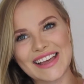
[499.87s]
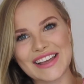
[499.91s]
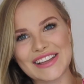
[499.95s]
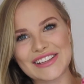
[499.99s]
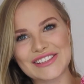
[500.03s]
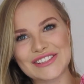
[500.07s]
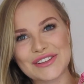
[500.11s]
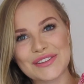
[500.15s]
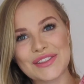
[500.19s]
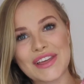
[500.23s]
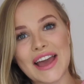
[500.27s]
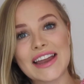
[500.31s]

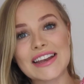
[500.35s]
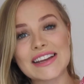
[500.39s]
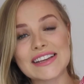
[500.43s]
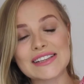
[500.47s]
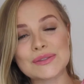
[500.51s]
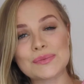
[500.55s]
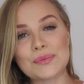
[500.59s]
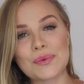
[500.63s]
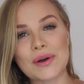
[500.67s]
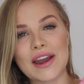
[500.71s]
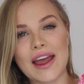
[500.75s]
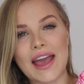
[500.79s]
So that
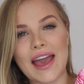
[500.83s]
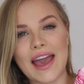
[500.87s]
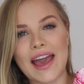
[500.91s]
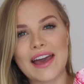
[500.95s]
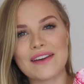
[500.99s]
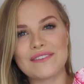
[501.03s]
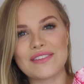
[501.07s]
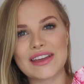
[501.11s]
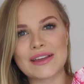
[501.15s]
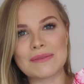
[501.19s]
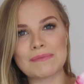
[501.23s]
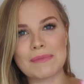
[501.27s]
is what I
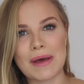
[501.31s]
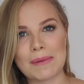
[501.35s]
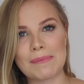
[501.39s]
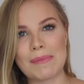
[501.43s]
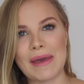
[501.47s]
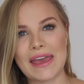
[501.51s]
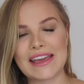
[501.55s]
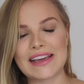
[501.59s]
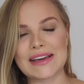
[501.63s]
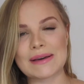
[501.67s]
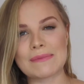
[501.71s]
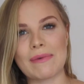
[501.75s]
have in my
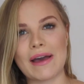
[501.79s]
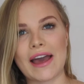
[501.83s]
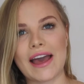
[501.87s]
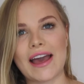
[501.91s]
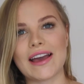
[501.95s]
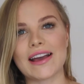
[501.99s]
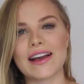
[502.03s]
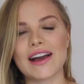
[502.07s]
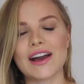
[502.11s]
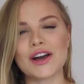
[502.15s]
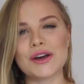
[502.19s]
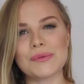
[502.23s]
makeup
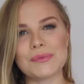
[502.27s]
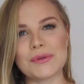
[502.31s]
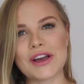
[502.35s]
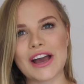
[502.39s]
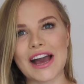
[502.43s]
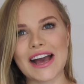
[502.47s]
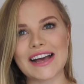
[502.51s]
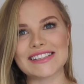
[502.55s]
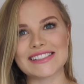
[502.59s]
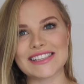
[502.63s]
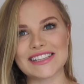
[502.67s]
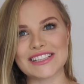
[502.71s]
bag. I hope you
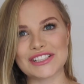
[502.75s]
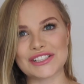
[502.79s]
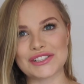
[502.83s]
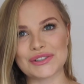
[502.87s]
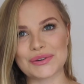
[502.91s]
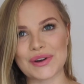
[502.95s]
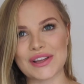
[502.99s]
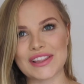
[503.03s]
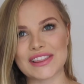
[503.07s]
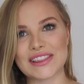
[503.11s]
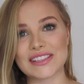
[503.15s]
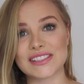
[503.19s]
guys
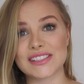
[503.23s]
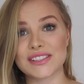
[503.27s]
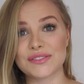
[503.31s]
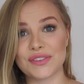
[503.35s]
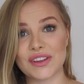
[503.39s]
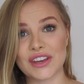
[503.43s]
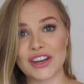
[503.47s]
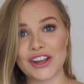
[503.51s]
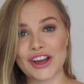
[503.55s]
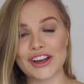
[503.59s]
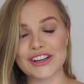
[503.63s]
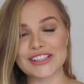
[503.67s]
enjoyed this
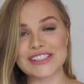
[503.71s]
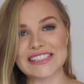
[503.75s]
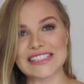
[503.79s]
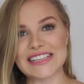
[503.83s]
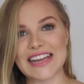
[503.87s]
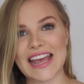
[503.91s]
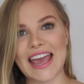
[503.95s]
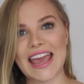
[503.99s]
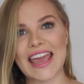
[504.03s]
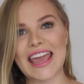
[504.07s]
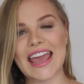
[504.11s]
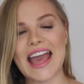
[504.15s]
video
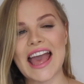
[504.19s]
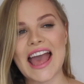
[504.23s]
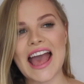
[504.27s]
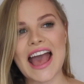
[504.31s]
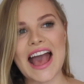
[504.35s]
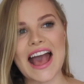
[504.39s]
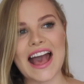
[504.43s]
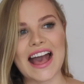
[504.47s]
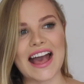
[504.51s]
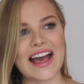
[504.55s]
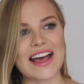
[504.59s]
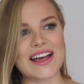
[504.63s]
today.
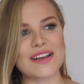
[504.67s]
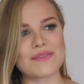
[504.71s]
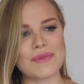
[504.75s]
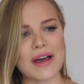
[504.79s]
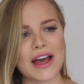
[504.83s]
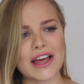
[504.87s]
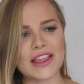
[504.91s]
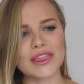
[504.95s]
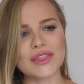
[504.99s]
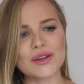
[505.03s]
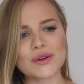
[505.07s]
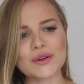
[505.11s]

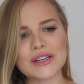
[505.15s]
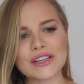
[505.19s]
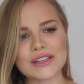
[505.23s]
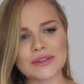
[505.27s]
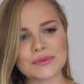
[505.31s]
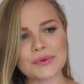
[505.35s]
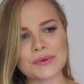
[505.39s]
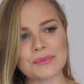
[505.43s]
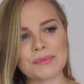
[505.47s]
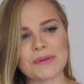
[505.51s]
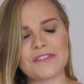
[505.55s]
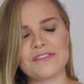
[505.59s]
I thought
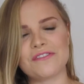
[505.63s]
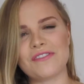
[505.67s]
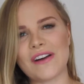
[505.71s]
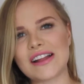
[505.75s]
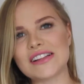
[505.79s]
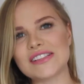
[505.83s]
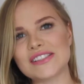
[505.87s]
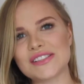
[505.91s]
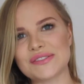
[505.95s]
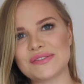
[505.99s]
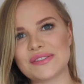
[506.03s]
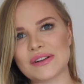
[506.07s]
it would be
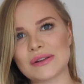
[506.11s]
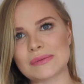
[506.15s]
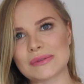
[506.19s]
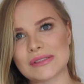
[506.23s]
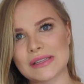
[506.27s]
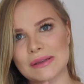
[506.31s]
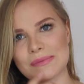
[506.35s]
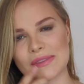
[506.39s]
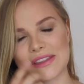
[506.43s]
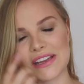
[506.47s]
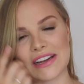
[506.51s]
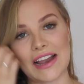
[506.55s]
fun to film
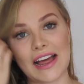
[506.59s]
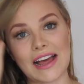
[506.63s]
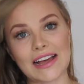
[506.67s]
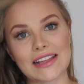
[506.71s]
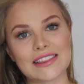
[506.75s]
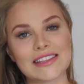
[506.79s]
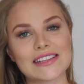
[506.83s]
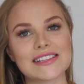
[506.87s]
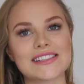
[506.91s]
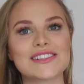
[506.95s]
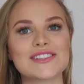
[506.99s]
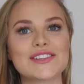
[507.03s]
something
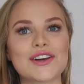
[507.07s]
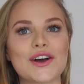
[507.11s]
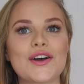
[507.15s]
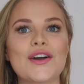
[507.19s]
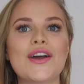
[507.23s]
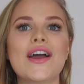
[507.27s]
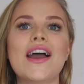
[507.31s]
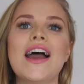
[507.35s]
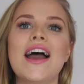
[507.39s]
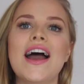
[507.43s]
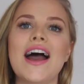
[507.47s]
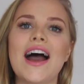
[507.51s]
like this,
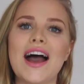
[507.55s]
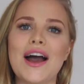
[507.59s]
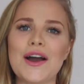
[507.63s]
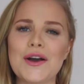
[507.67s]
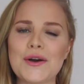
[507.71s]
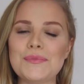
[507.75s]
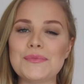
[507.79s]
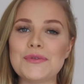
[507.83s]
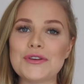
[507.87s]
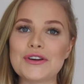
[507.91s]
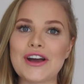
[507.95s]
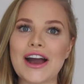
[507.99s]
so I
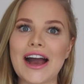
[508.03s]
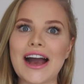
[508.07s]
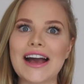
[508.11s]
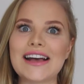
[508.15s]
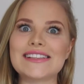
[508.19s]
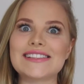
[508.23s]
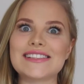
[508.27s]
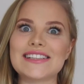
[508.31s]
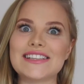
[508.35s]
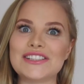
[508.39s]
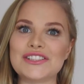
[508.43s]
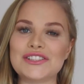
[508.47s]
hope you
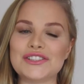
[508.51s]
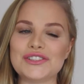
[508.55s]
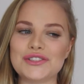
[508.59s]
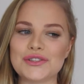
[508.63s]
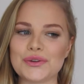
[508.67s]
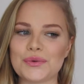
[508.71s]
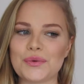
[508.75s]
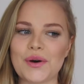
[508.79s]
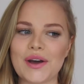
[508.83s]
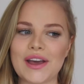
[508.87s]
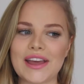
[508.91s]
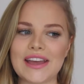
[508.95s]
guys
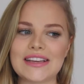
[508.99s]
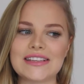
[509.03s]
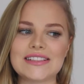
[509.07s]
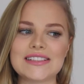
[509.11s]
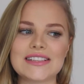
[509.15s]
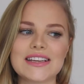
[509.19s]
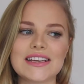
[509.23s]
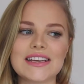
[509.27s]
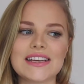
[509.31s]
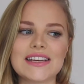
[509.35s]
enjoyed